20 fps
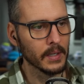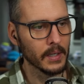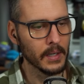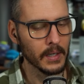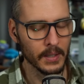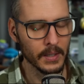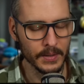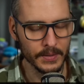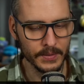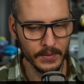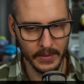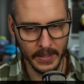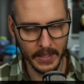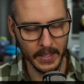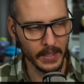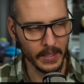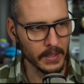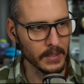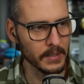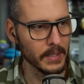Uh, so then
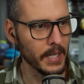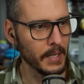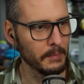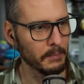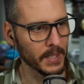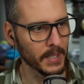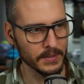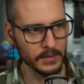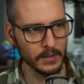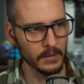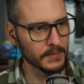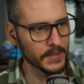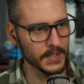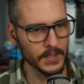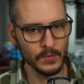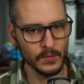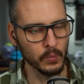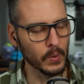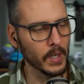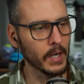I can name my
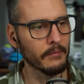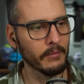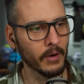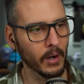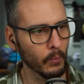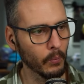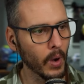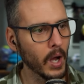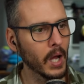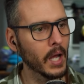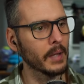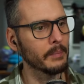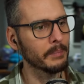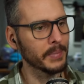services whatever I want,